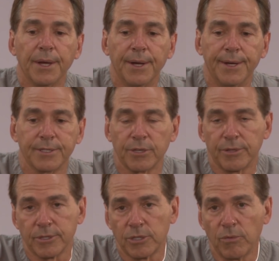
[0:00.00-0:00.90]
So
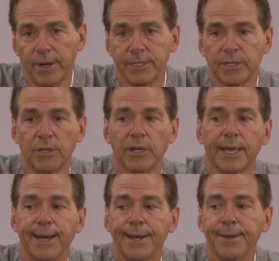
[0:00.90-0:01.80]
there's two ways to look
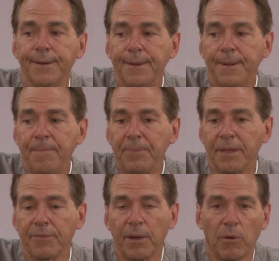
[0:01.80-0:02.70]
at it.
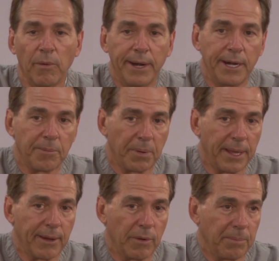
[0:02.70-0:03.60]
If they were ready to
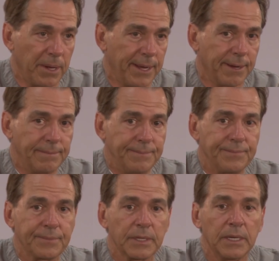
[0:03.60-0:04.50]
play, we play them.
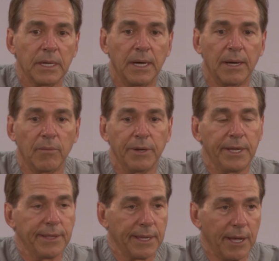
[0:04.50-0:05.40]
We
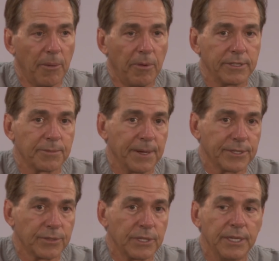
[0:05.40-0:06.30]
need the help on
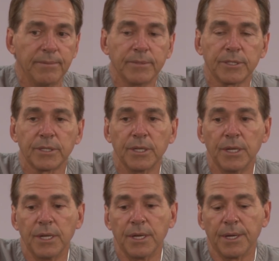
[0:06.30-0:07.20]
special teams.
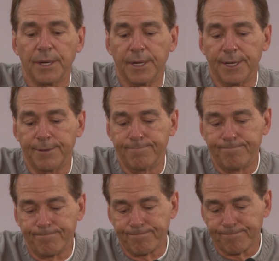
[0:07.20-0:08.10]

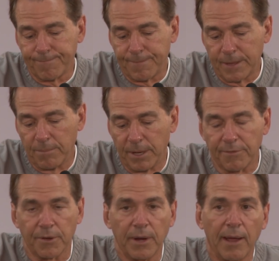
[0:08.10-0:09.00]
But
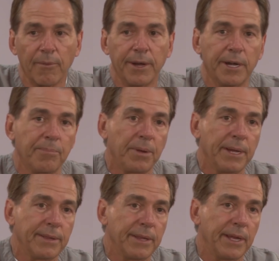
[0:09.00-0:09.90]
if they're not ready to
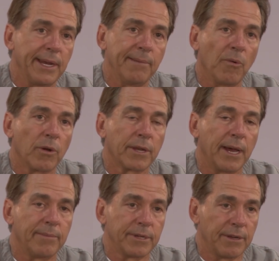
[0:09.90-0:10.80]
play, then they need more
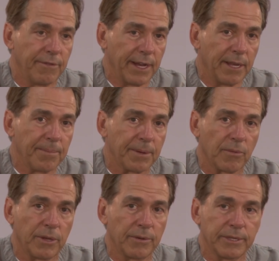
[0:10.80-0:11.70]
time to develop,
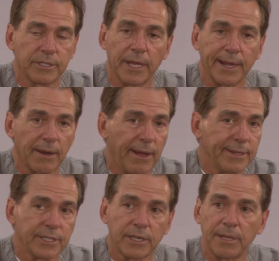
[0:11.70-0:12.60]
whether it's
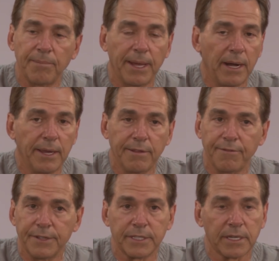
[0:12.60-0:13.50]
psychologically, mentally,
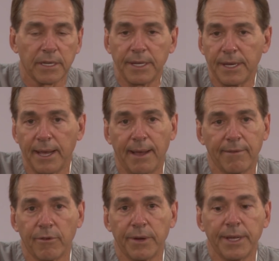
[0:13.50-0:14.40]
physically,
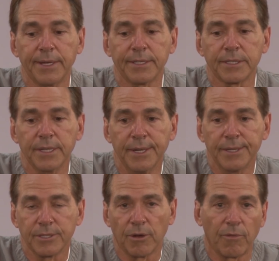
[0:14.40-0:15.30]
however it is.
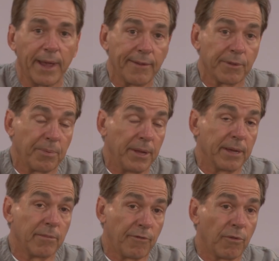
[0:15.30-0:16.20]
So if we have to play
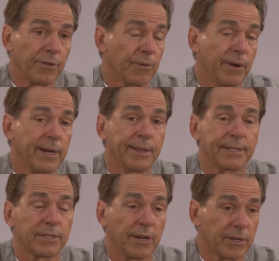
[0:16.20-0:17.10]
them before they're ready,
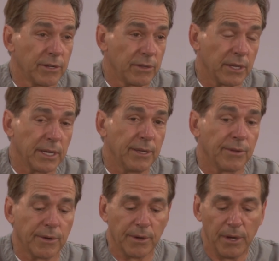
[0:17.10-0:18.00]
that's not a good thing
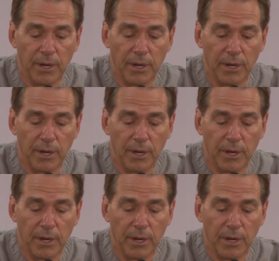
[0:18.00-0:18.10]
either.